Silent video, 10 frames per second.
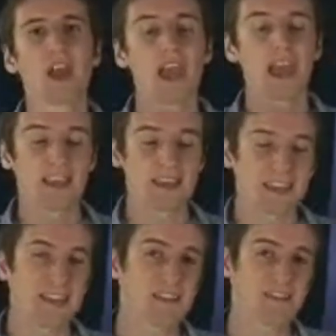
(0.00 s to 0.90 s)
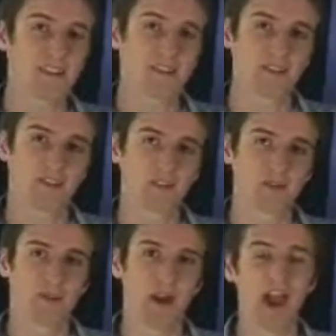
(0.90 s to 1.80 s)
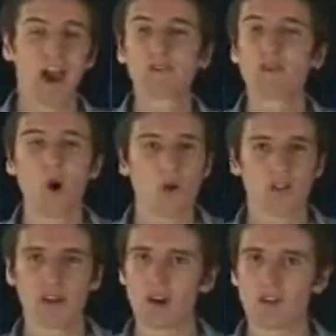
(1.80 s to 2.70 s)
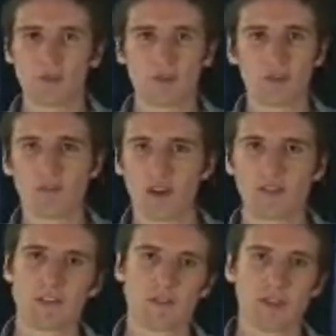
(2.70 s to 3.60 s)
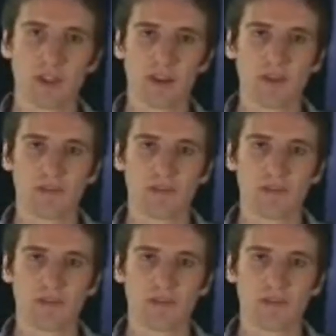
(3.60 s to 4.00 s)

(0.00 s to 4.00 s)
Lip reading: and easiest to do out of all the card through window effects on this video.